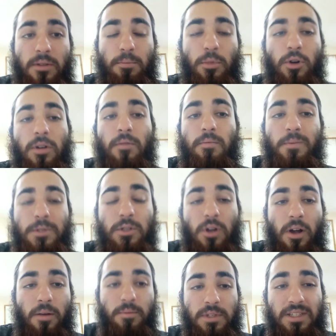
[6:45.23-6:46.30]
book of
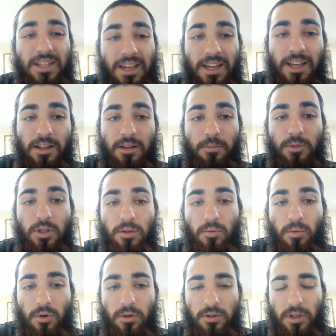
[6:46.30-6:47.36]
Psalms to him, to the
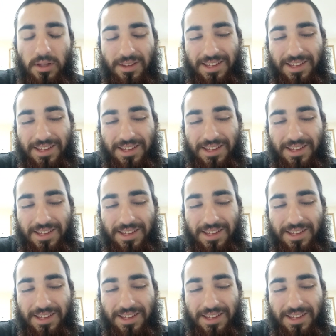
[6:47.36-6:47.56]
world.